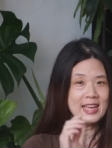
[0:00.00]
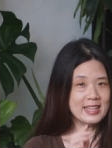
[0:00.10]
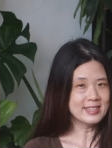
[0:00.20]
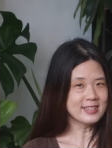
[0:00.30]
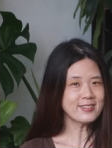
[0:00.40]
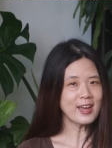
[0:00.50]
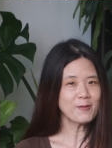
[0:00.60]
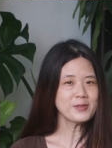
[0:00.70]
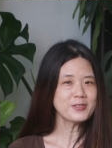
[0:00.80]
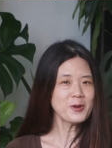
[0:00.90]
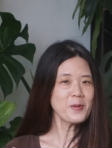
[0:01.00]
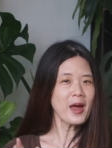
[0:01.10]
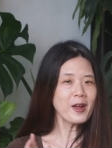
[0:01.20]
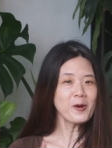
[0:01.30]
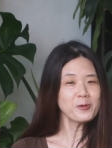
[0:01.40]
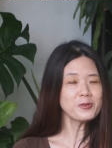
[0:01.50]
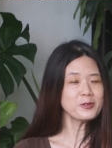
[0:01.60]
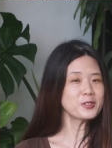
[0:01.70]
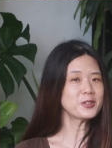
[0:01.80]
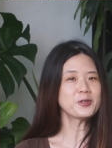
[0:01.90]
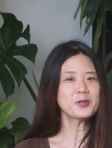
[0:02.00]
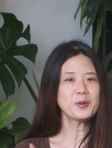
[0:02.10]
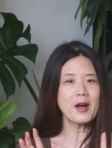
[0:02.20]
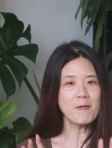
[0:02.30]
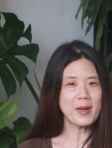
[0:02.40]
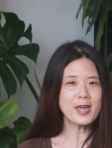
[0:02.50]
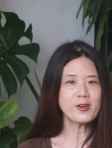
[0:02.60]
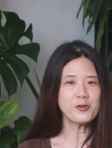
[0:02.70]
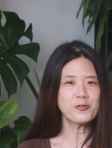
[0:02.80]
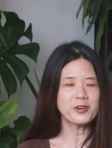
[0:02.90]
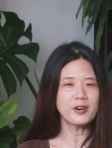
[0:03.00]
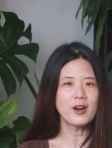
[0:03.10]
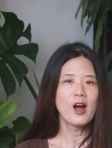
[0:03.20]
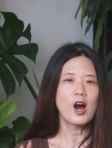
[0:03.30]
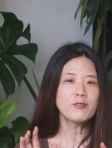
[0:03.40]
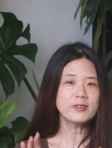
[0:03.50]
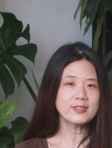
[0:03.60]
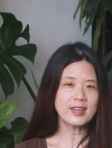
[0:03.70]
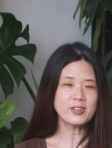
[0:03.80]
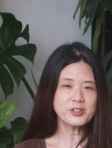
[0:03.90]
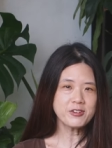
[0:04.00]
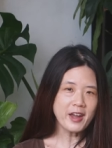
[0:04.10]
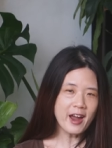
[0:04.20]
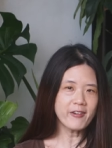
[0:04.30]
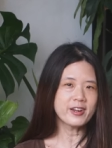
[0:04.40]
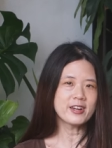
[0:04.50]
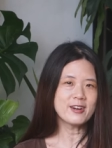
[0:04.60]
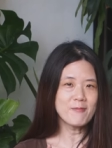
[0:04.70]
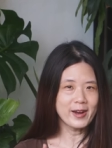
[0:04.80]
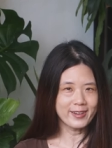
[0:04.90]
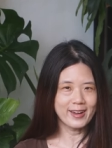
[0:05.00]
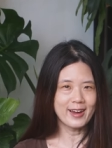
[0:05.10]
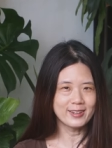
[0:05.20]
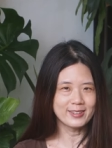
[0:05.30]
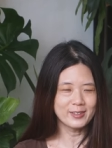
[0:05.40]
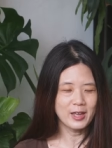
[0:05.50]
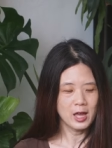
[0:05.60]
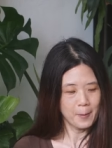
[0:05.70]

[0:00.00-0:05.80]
In this episode, I hope to show you a makeover of a central area of my garden,